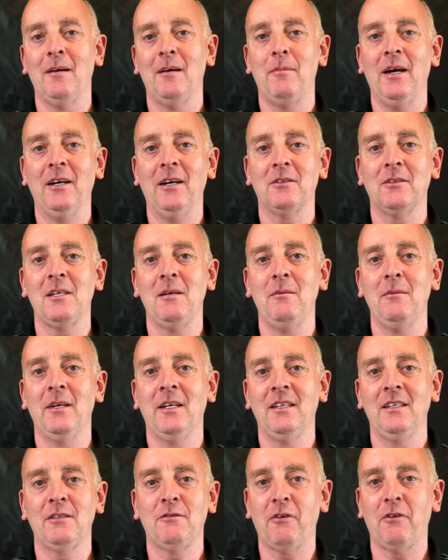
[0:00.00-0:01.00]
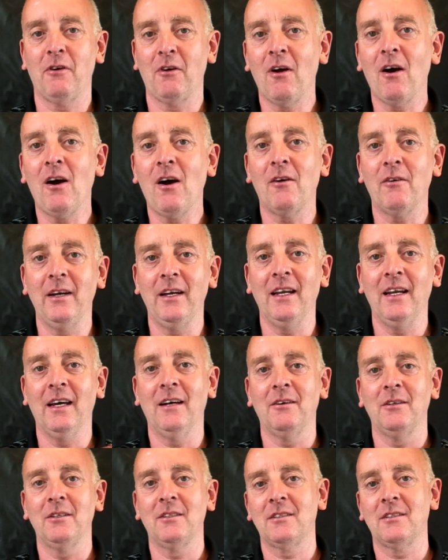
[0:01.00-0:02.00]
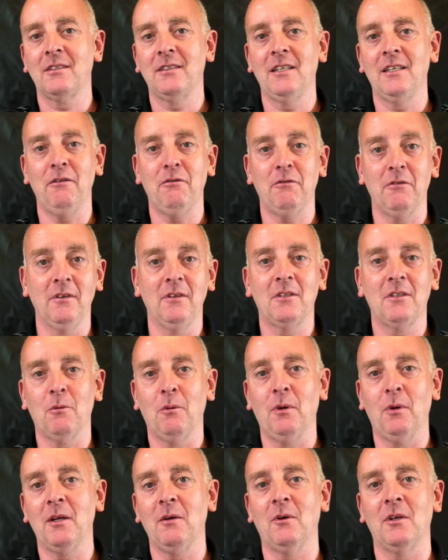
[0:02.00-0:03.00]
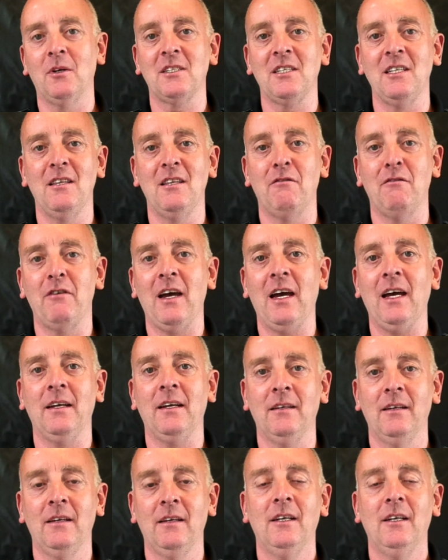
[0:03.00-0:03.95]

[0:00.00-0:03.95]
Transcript: about him and his Ferrari now is different to what it was in the van,